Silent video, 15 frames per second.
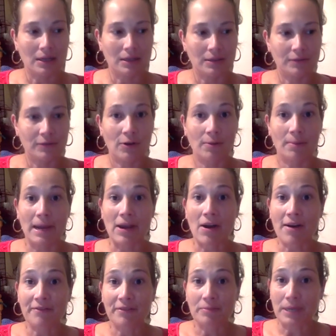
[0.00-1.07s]
for
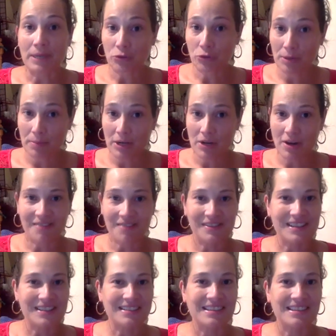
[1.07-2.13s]
my treatment
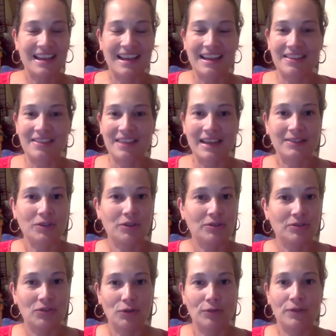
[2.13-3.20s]
office, and that
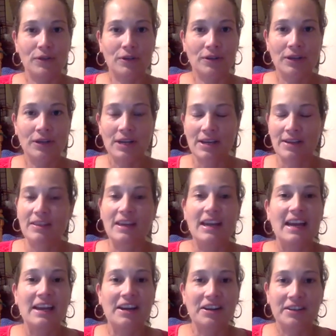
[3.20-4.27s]
turns over the
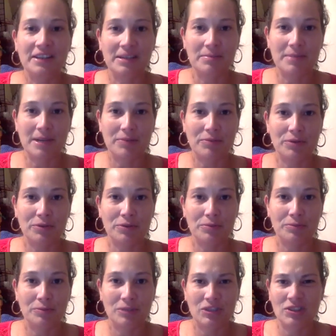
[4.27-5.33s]
air in my
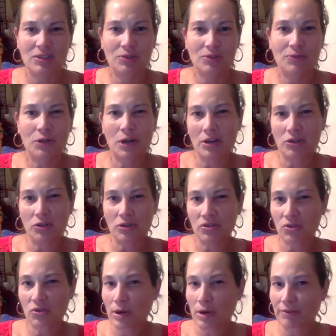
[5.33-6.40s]
room, which is a little over 100
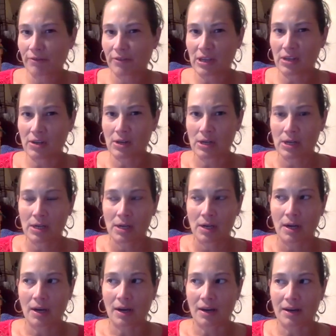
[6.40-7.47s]
square feet,
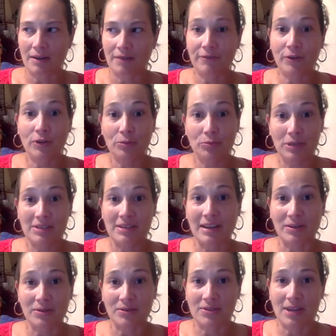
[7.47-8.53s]
fully
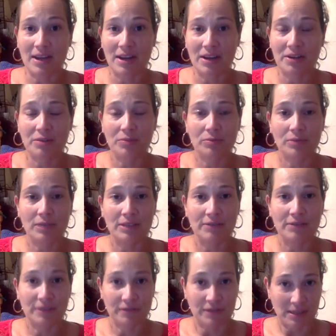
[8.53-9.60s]
recycles the air in
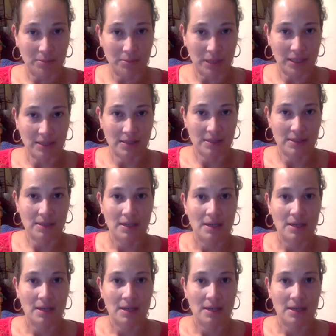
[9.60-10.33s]
15 minutes.